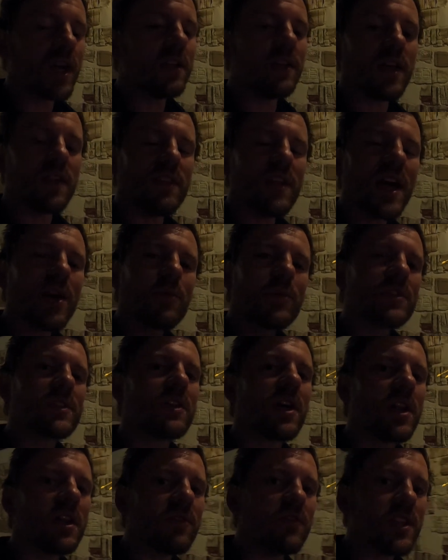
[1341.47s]
And, and that
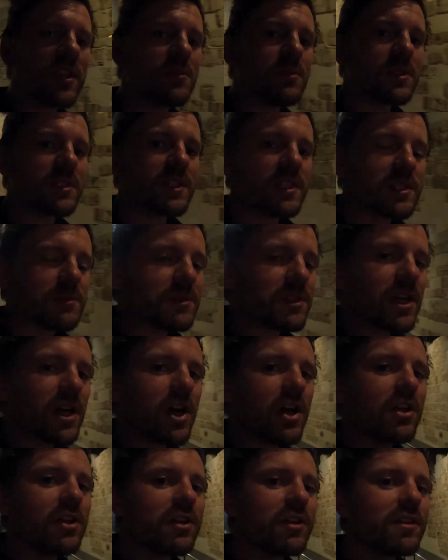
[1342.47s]
was kind of, this was, this was
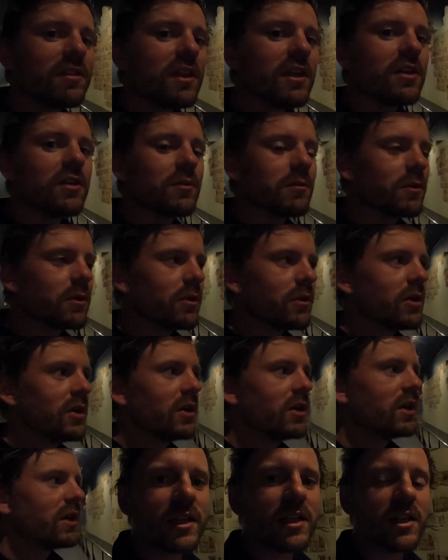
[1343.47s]
unthinkable.
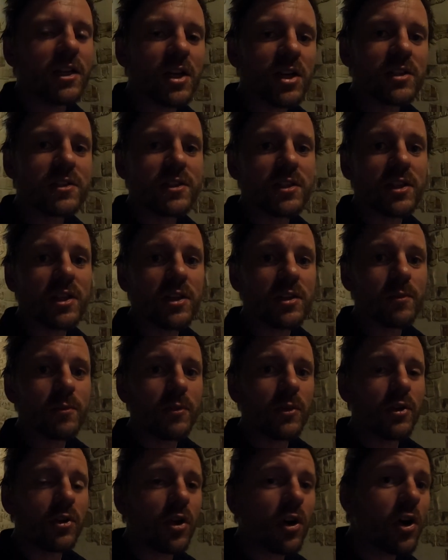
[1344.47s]
Akhenaten had
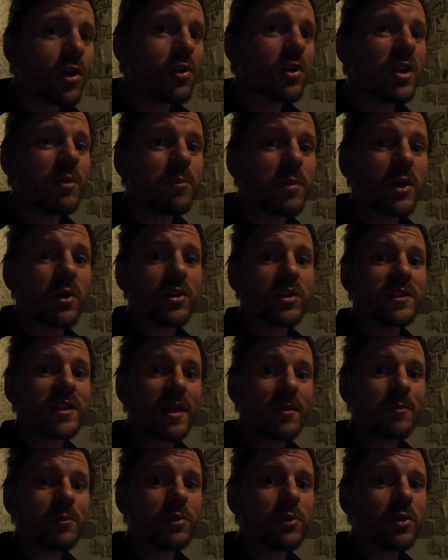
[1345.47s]
not only built a
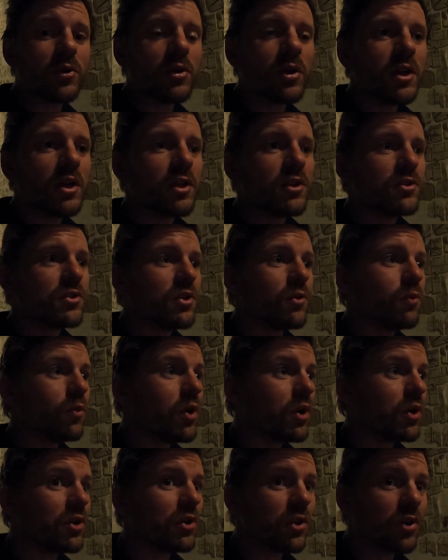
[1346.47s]
temple to
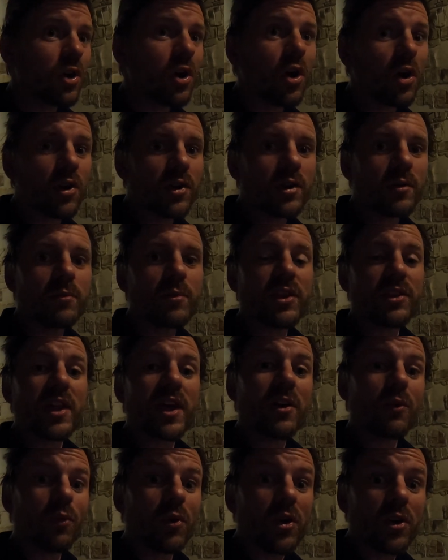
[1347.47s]
one god, but
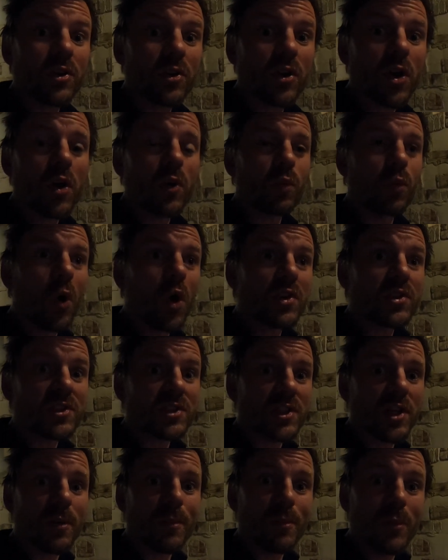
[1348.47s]
that one god
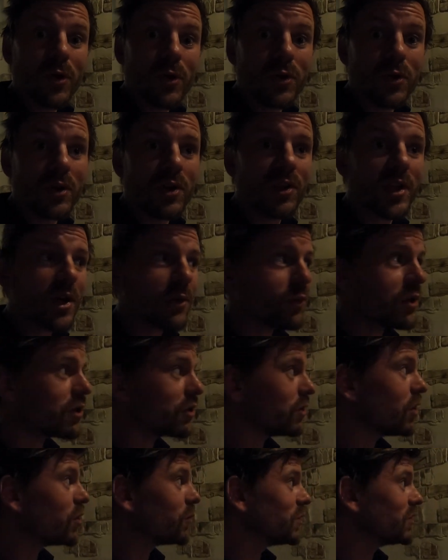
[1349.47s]
wasn't Amun. That
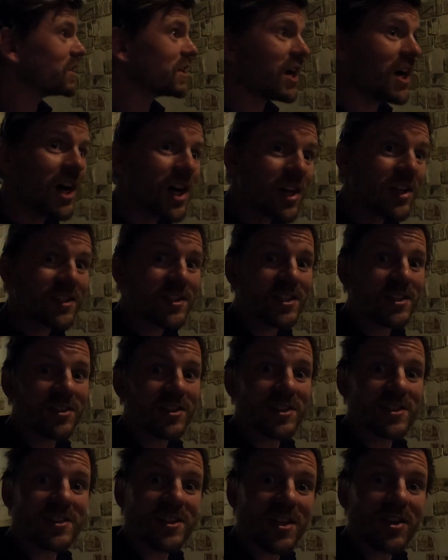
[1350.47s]
one god was Aten,
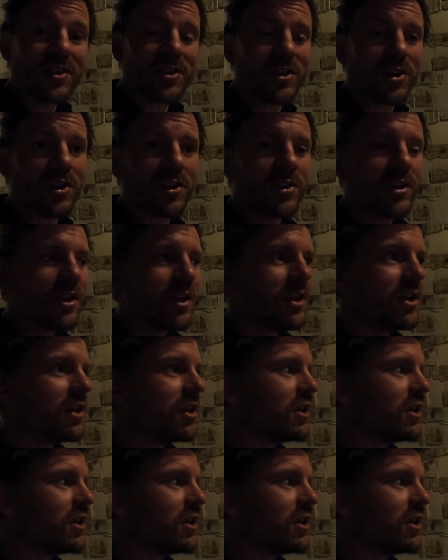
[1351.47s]
the sun god.